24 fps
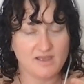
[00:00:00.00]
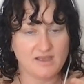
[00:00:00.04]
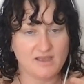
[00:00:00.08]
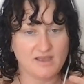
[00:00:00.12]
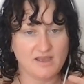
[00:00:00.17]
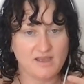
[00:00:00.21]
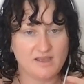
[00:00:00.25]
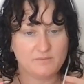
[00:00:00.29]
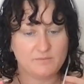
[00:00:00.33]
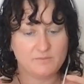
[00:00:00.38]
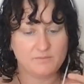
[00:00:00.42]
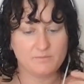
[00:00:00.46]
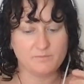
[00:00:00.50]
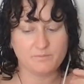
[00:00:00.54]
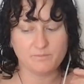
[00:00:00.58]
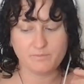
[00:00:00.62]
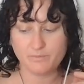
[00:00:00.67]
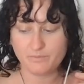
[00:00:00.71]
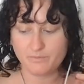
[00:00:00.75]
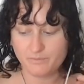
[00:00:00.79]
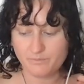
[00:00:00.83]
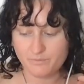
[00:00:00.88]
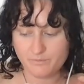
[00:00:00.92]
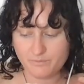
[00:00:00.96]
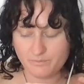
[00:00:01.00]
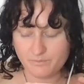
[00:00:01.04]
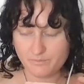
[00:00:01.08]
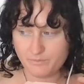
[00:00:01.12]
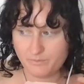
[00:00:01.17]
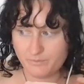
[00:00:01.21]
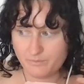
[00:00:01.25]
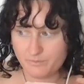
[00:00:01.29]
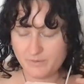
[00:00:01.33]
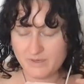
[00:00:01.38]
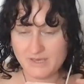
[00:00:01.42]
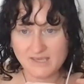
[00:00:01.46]
And
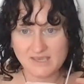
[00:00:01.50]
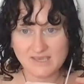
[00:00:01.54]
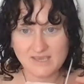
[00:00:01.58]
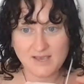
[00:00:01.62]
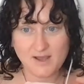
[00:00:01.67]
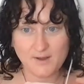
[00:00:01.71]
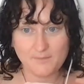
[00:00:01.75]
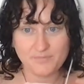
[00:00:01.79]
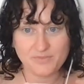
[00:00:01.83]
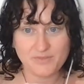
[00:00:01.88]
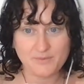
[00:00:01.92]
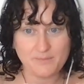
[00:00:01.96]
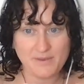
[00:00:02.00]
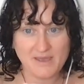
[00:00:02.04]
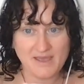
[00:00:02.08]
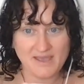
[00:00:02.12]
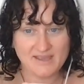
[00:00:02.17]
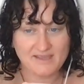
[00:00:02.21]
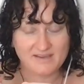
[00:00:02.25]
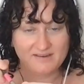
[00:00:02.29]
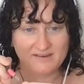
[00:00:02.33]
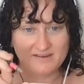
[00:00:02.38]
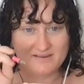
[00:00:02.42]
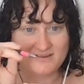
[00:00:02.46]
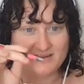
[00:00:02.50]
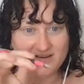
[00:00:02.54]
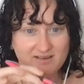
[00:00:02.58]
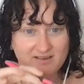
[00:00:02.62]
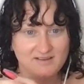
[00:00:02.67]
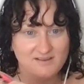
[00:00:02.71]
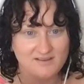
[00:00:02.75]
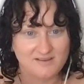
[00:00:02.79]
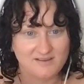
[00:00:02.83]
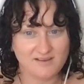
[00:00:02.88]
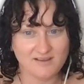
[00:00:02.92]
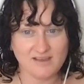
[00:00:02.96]
picking up the pen
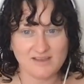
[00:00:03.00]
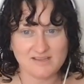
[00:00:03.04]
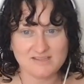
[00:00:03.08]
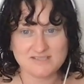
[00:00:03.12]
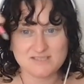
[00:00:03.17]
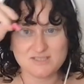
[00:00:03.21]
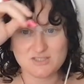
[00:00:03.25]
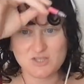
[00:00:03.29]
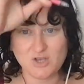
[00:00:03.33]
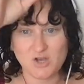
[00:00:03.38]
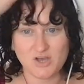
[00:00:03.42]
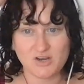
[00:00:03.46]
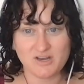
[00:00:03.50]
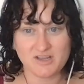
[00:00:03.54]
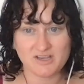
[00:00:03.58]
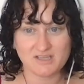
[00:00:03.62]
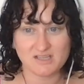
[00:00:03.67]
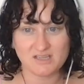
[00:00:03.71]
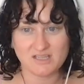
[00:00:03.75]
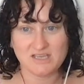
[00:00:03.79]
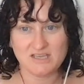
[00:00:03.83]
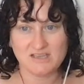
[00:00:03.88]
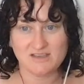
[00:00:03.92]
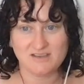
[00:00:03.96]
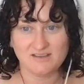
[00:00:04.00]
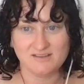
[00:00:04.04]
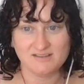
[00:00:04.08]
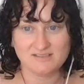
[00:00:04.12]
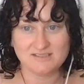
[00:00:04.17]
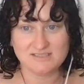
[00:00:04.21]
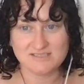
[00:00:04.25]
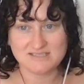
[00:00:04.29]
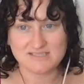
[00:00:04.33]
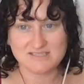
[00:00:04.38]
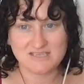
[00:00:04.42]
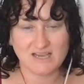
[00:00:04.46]
and sonically
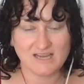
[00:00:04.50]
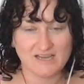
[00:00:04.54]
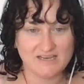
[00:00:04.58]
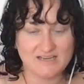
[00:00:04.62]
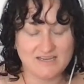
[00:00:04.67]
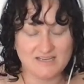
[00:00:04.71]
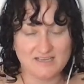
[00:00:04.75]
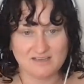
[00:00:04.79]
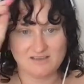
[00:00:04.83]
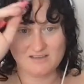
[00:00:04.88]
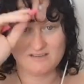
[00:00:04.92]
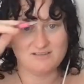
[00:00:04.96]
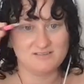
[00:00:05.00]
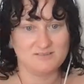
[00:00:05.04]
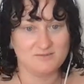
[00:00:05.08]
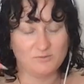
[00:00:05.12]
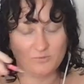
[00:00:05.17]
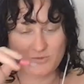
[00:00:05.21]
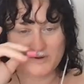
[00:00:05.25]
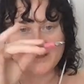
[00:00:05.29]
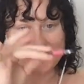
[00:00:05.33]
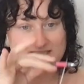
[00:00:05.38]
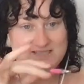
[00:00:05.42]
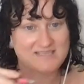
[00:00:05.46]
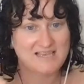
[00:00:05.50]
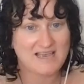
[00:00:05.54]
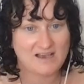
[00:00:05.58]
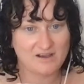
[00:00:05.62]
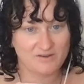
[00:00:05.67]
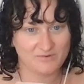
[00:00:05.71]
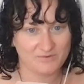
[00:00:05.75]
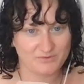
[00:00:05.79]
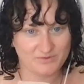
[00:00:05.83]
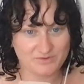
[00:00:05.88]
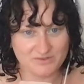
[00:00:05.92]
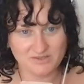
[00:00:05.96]
designing with
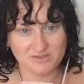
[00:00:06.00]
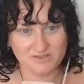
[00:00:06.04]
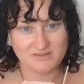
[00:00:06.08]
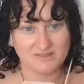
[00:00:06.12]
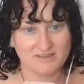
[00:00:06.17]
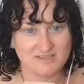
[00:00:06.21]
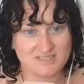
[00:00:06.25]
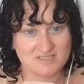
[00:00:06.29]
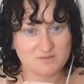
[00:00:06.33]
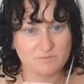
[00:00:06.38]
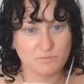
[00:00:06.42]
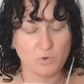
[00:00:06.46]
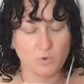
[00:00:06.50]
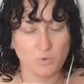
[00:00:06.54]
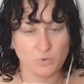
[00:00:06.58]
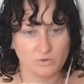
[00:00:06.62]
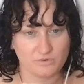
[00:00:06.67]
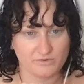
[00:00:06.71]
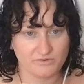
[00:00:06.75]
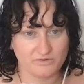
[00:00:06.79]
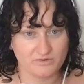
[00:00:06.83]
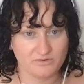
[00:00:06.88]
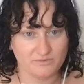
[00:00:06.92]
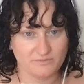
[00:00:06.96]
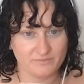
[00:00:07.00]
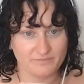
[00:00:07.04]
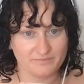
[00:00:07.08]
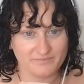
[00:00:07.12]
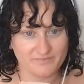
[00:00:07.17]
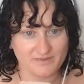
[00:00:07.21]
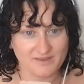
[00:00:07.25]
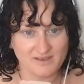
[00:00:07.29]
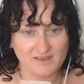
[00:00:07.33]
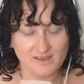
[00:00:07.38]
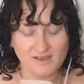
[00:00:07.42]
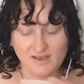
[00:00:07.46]
sound this portal.
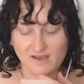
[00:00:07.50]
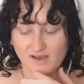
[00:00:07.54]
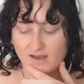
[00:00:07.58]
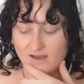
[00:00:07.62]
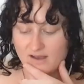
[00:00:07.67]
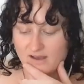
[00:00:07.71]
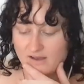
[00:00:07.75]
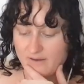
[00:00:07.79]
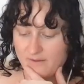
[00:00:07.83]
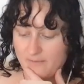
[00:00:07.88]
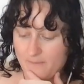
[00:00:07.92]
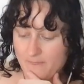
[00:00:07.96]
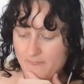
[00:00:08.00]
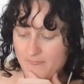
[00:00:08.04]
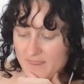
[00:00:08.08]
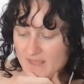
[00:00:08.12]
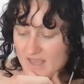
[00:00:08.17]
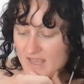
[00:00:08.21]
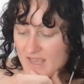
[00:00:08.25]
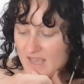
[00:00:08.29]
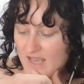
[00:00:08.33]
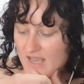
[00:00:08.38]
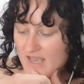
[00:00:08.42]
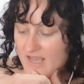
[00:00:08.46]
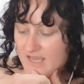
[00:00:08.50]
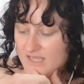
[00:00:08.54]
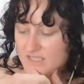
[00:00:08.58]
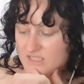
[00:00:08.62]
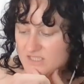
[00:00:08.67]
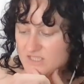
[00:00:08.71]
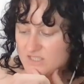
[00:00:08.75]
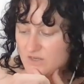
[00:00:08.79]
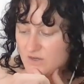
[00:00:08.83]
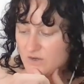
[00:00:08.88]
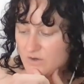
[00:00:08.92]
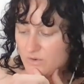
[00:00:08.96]
And
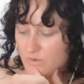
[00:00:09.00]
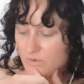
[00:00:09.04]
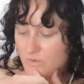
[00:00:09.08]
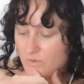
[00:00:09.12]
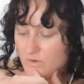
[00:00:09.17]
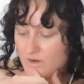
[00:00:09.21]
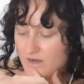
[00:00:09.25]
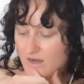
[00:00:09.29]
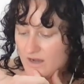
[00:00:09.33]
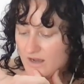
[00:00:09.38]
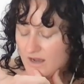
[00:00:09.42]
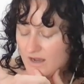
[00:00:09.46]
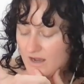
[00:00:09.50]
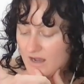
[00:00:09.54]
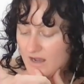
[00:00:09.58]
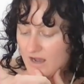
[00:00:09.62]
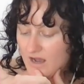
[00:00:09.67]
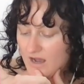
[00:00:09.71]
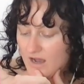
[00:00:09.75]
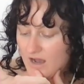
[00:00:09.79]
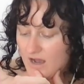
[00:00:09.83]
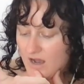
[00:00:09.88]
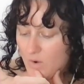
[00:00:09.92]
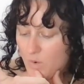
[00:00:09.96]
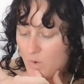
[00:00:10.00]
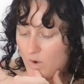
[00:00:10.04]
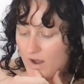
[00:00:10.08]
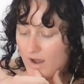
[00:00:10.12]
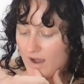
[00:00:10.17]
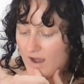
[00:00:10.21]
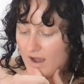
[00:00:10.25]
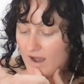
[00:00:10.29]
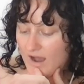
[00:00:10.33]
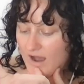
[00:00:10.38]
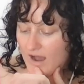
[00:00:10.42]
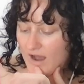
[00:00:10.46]
so
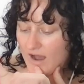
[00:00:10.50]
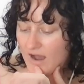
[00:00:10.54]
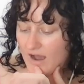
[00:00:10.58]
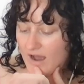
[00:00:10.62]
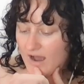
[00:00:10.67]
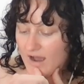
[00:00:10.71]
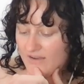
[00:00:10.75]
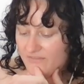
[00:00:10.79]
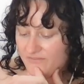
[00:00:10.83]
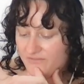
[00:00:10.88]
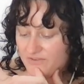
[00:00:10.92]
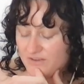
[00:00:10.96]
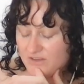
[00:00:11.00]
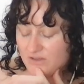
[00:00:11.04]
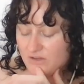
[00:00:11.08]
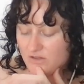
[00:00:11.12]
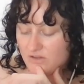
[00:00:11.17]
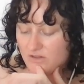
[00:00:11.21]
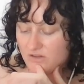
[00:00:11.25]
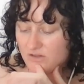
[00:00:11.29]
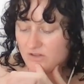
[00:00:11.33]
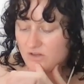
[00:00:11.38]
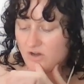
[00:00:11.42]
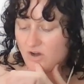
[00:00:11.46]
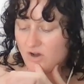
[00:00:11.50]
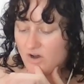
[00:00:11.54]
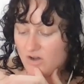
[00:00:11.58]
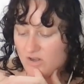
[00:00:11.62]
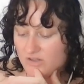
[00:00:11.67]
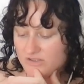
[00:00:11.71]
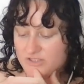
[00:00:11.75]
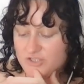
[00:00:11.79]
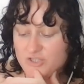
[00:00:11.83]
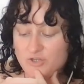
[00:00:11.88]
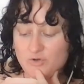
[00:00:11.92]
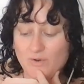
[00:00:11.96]
I feel
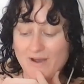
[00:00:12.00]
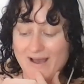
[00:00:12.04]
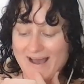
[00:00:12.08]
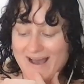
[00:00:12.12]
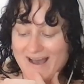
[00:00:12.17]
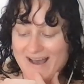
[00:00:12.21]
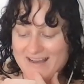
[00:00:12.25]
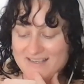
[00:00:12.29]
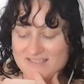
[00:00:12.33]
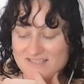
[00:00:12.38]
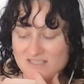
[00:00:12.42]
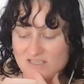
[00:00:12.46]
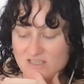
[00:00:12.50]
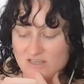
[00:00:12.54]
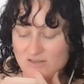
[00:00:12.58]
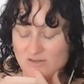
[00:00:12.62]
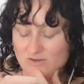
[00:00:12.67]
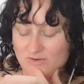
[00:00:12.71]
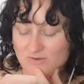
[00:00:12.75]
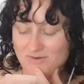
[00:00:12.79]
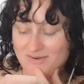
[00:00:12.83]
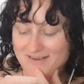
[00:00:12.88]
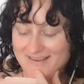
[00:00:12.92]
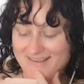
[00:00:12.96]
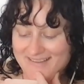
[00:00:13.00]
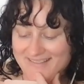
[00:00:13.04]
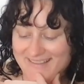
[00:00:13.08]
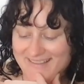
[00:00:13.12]
called to ask you in